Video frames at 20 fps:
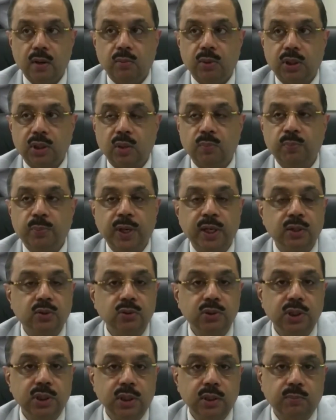But compared to
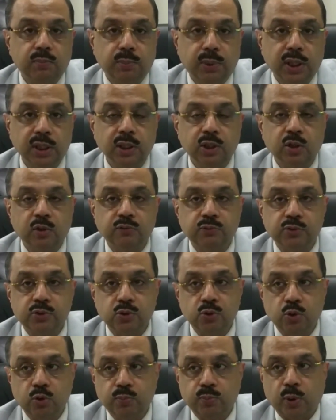the burden of
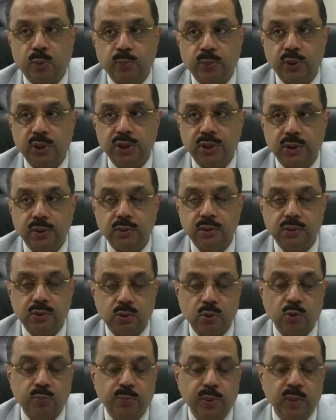stroke population,
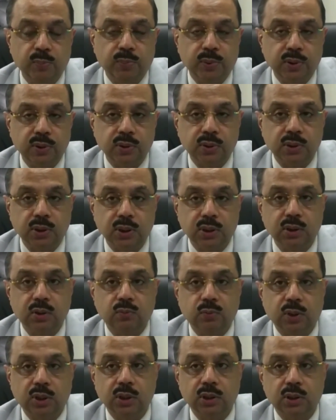stroke people in the
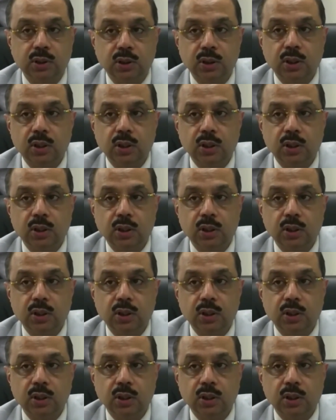world,